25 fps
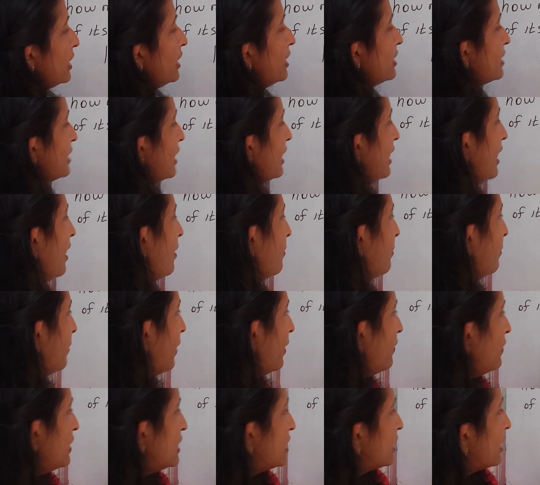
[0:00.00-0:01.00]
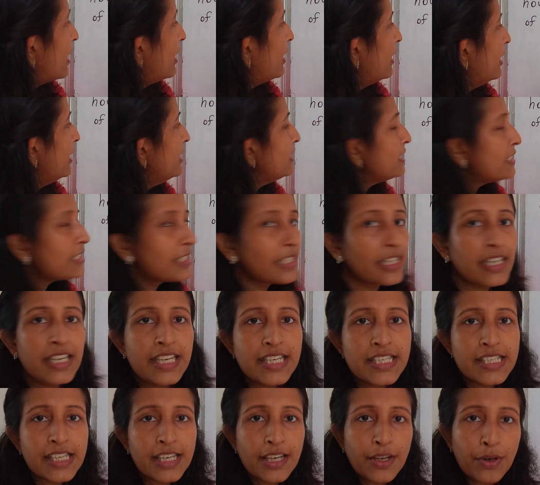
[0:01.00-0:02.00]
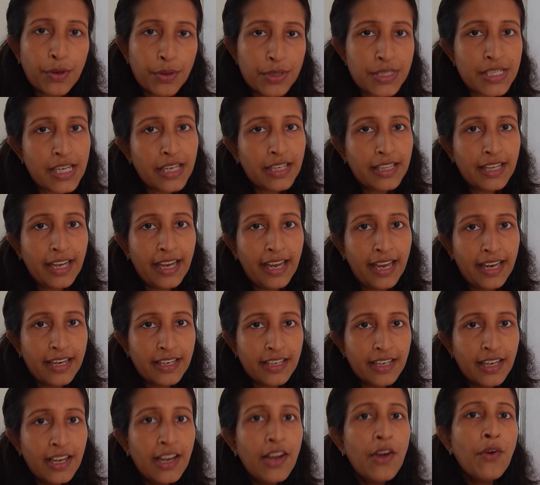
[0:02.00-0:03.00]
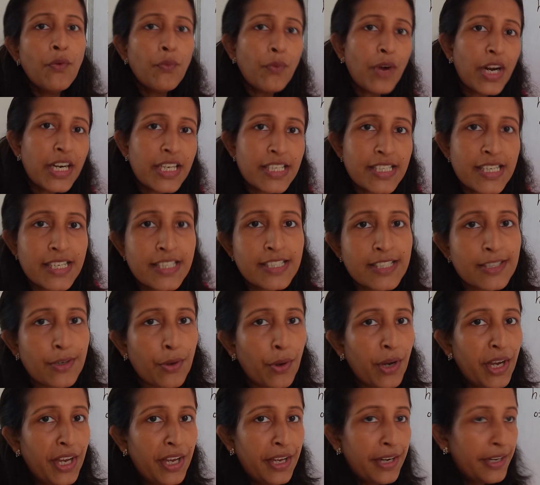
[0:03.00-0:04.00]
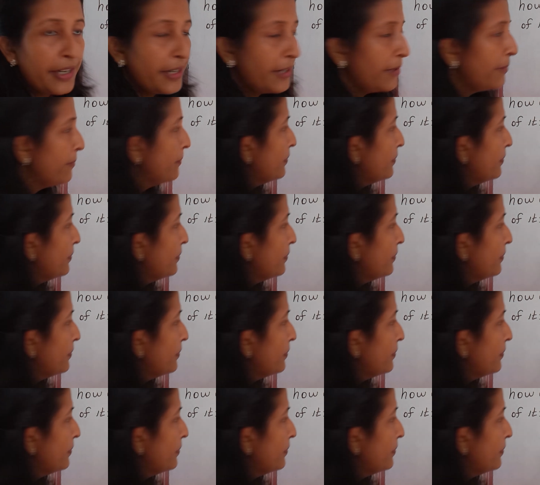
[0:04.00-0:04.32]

is a number which contains 3 zeros at the end. What is its square?